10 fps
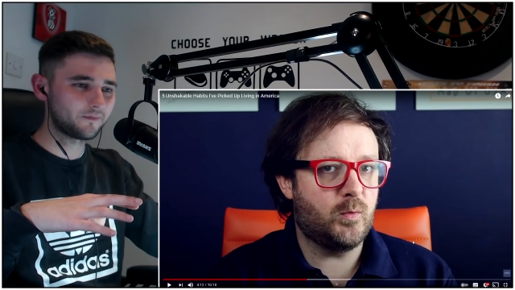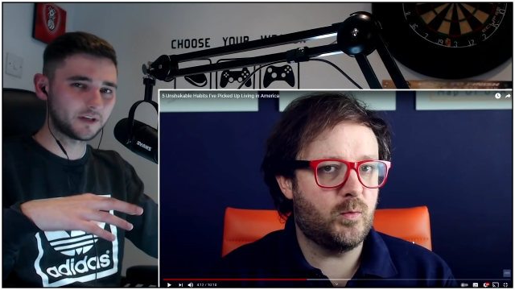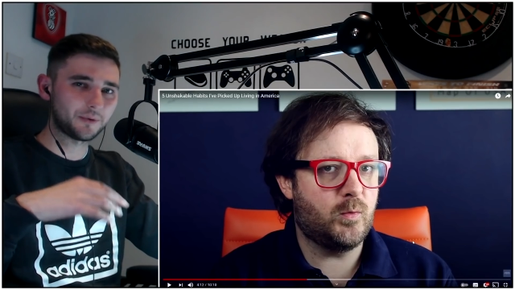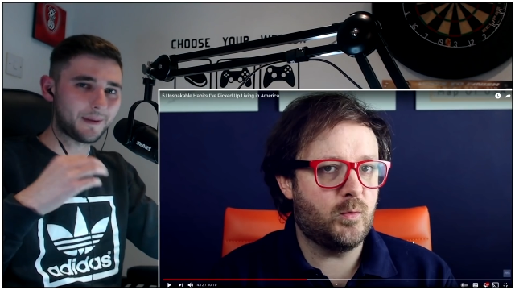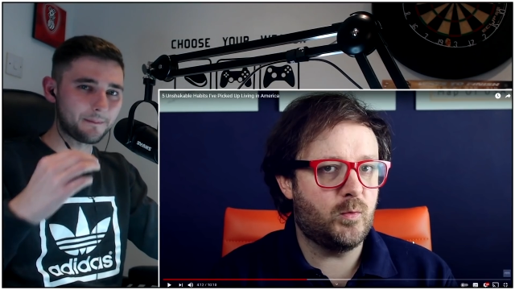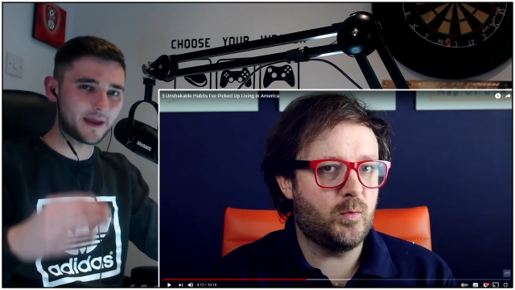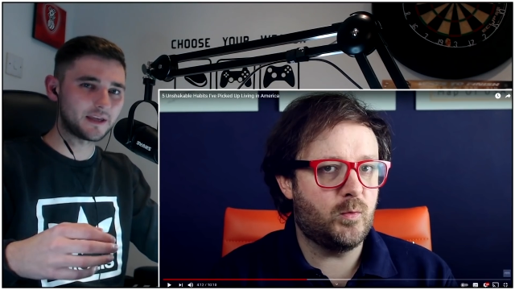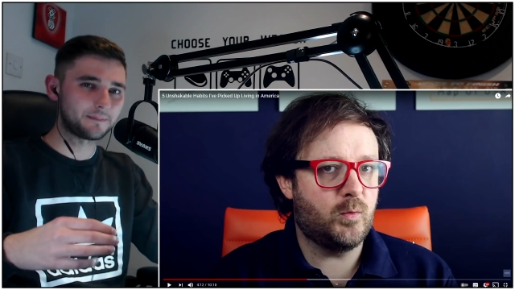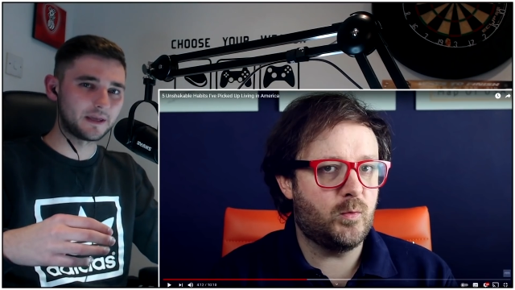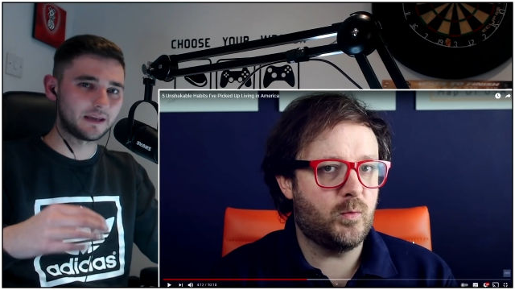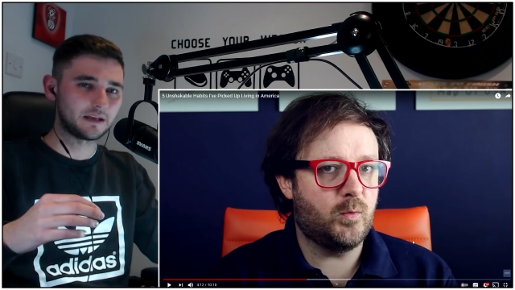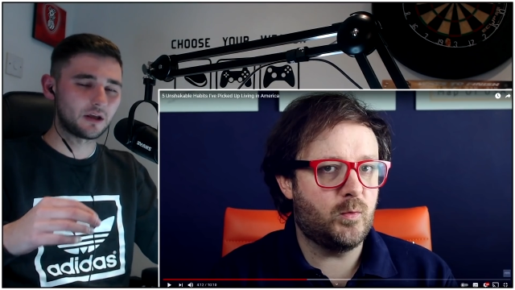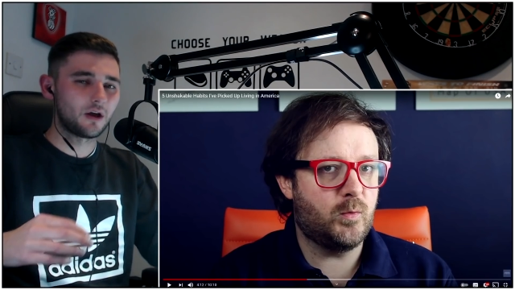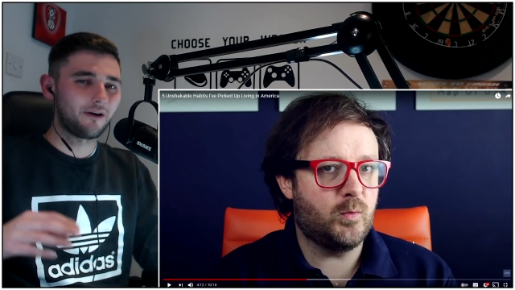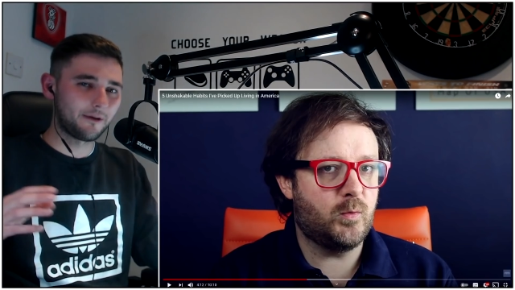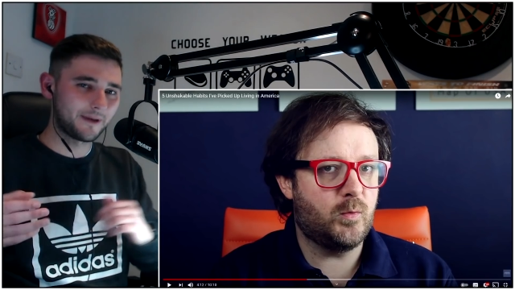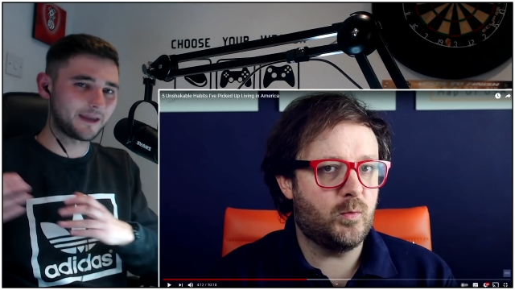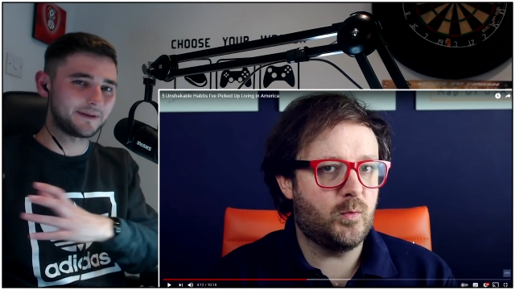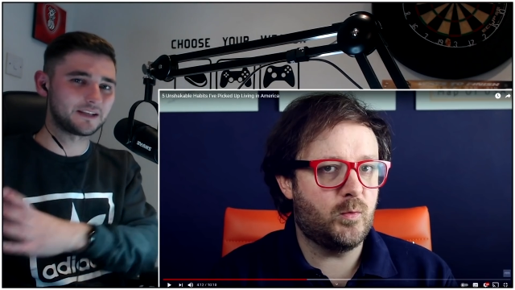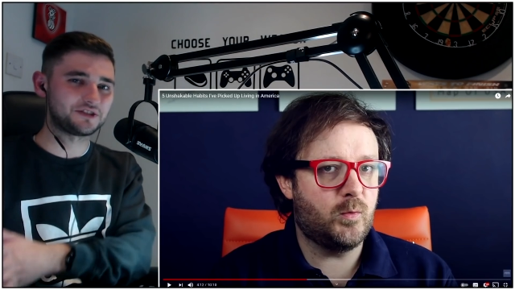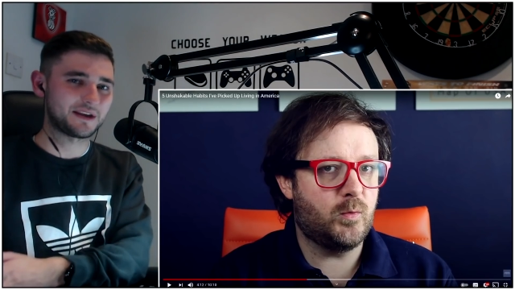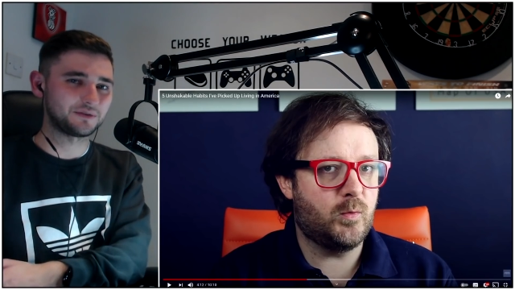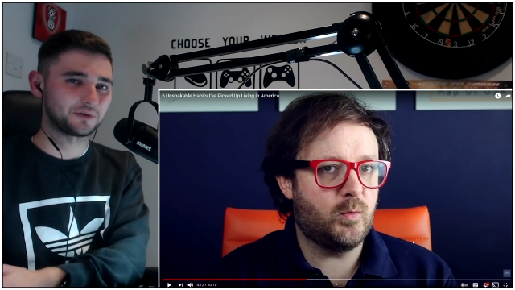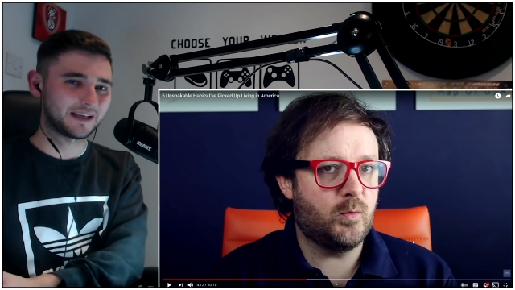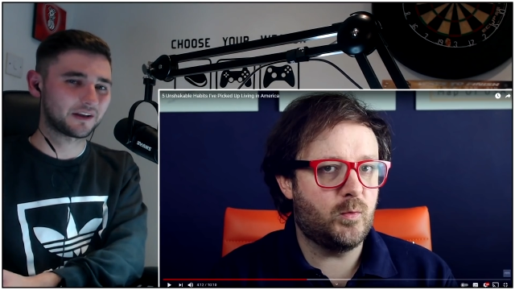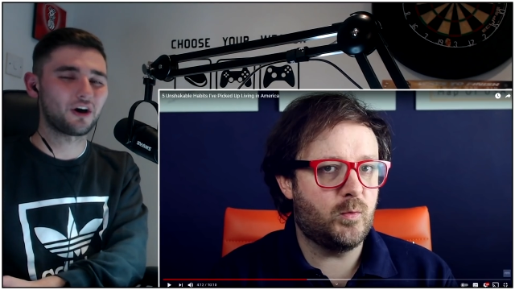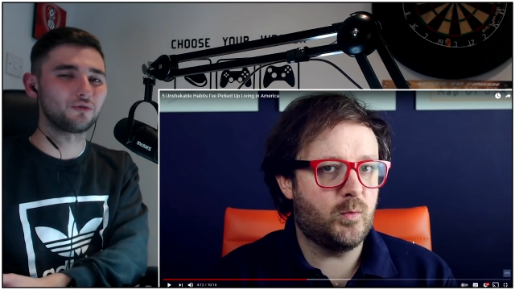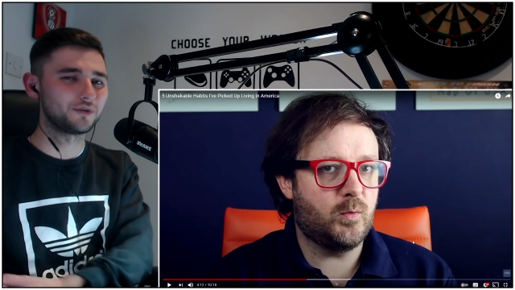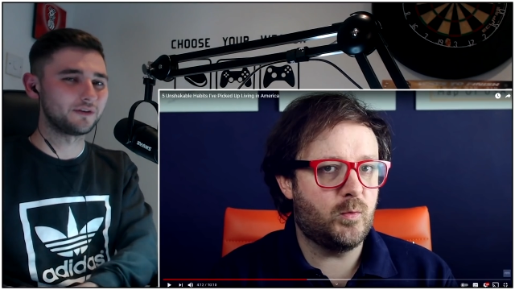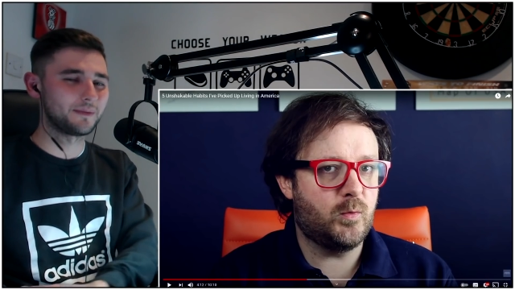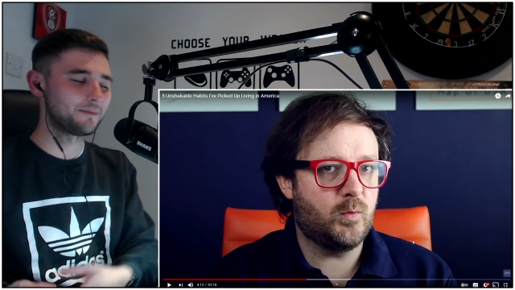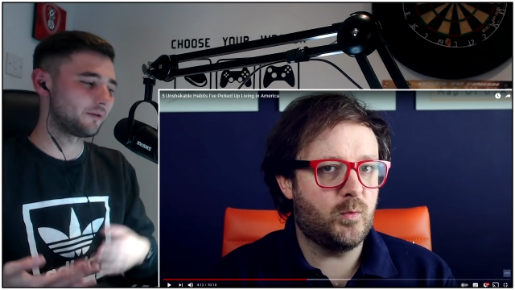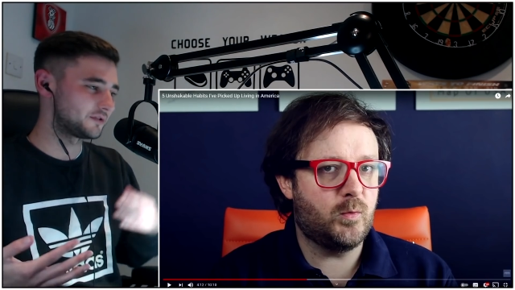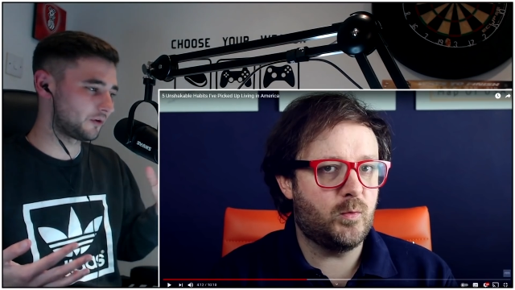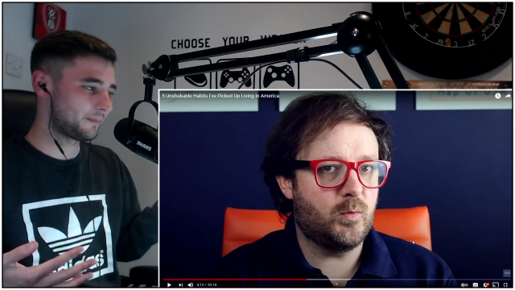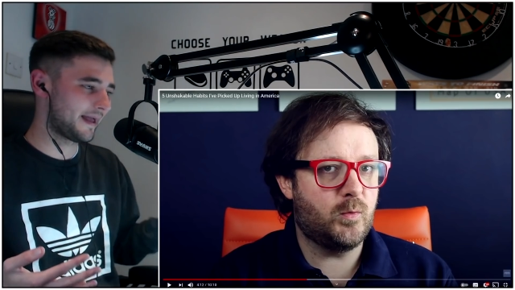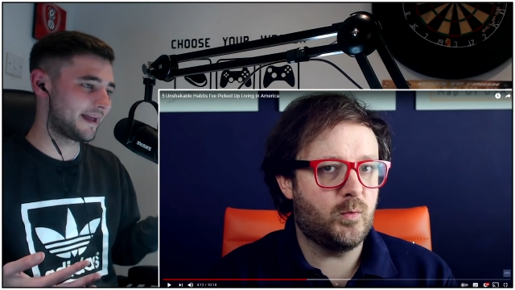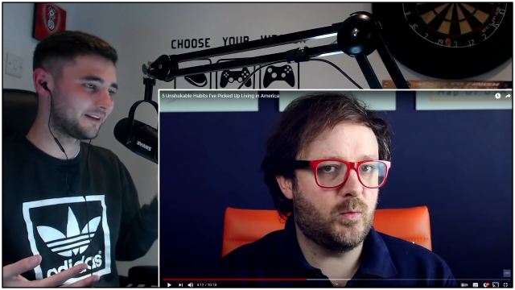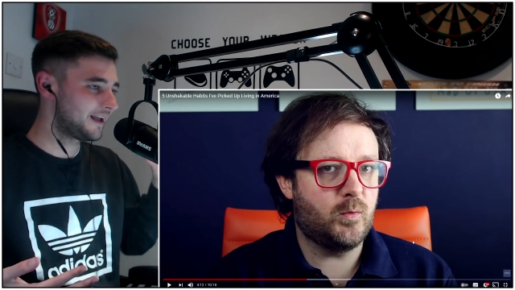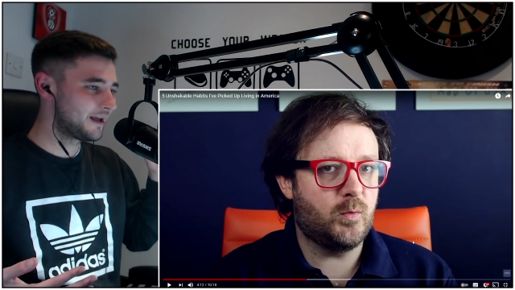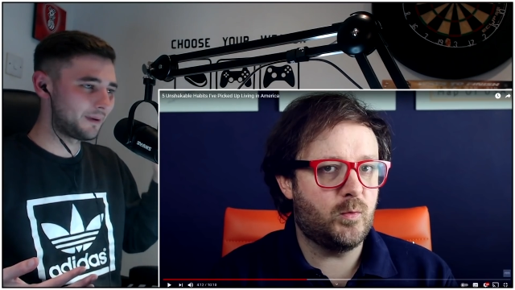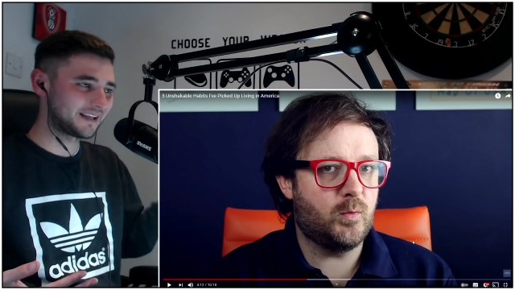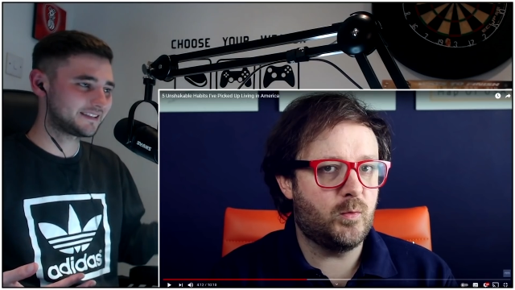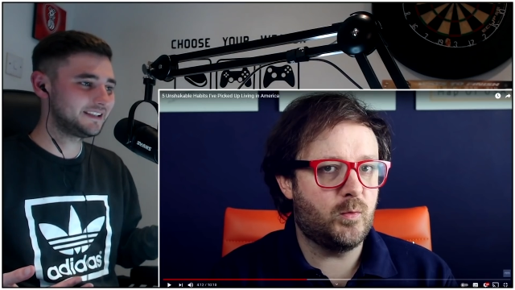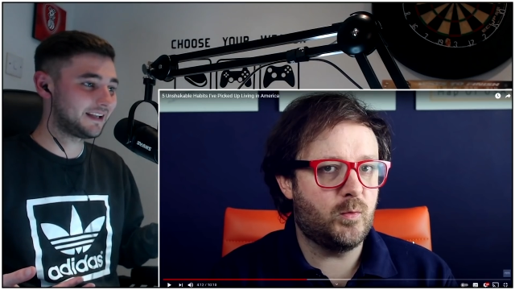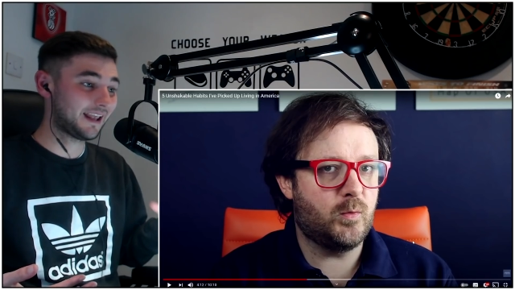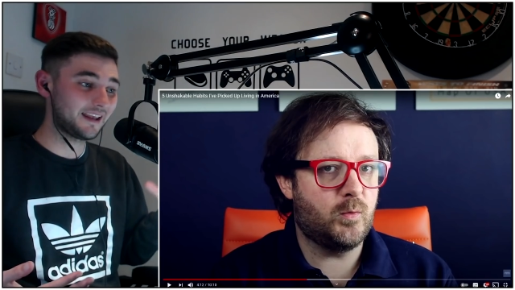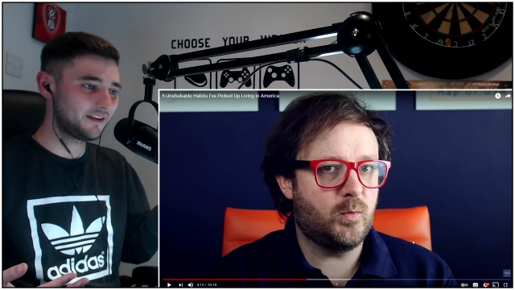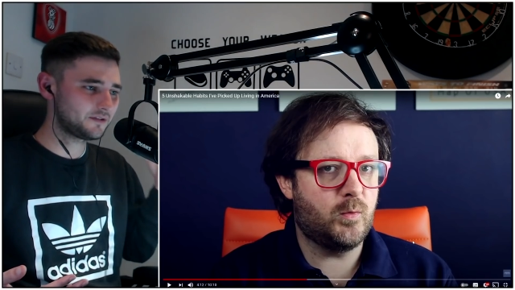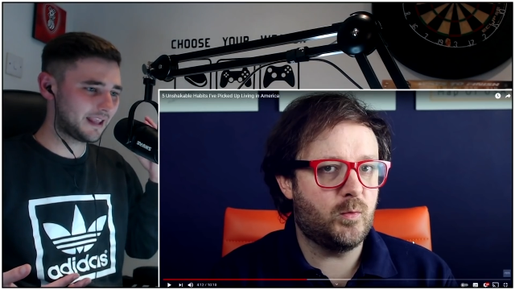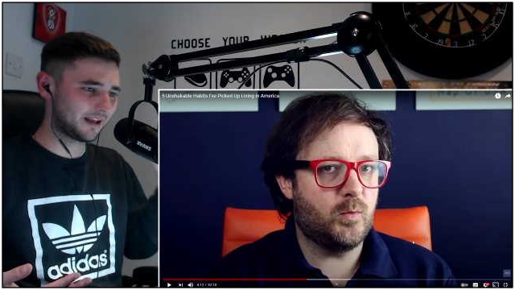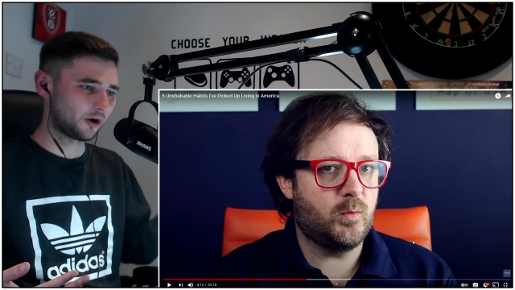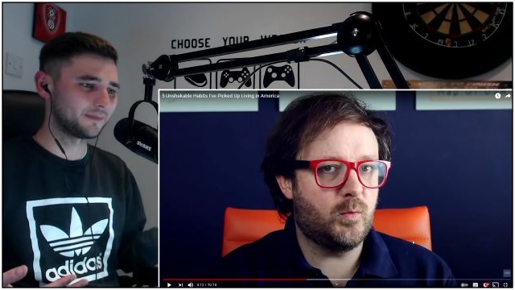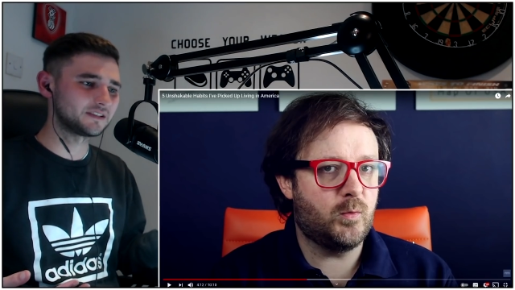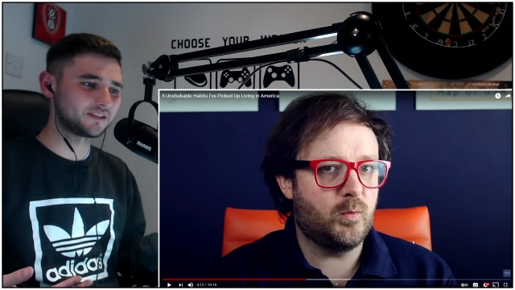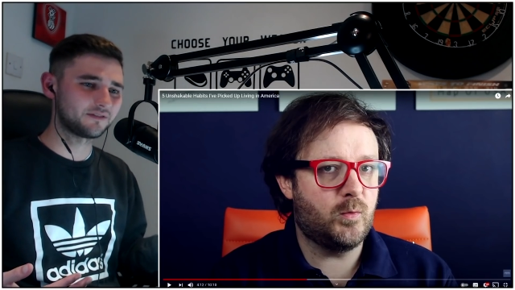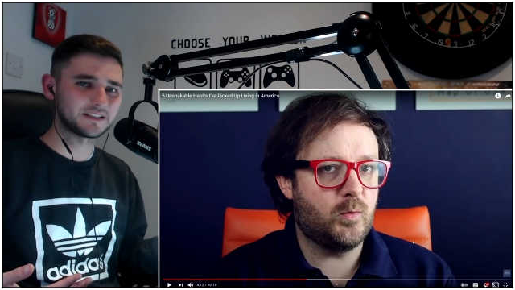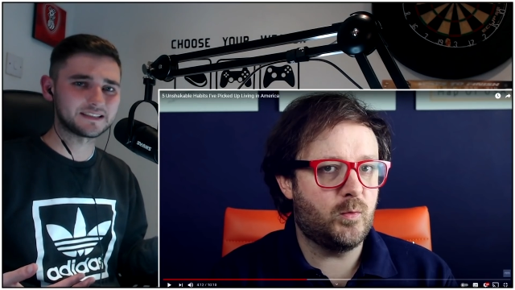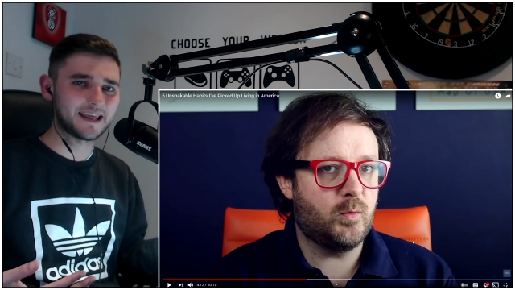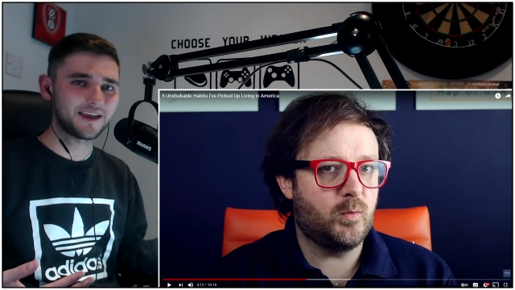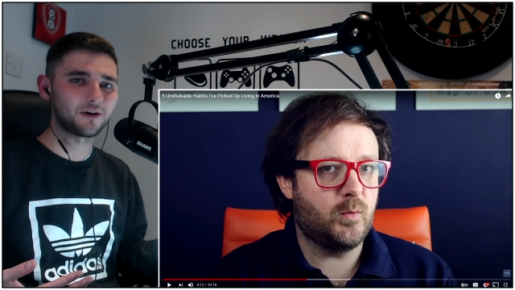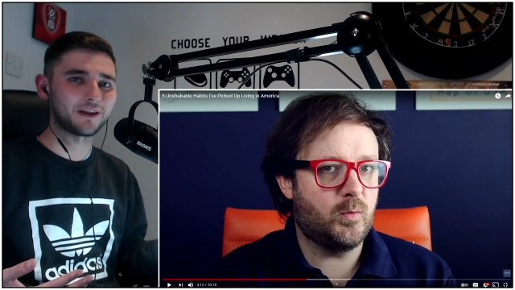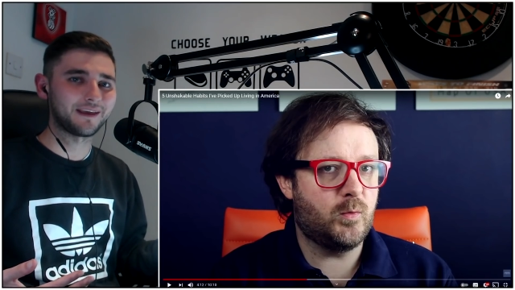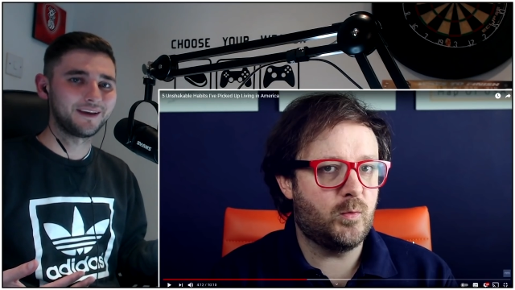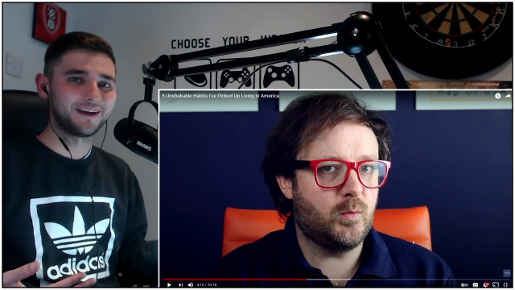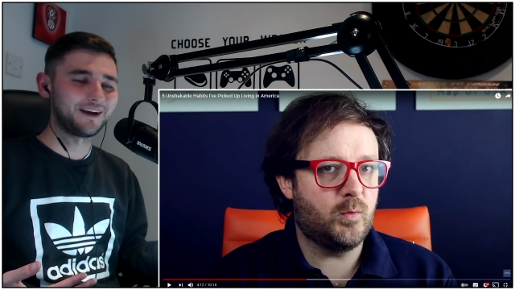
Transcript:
Speaker 1: video. It may have been, or it may have been a general one. I can't really remember off the top of my head. But I seen, I even get comments to this day on it.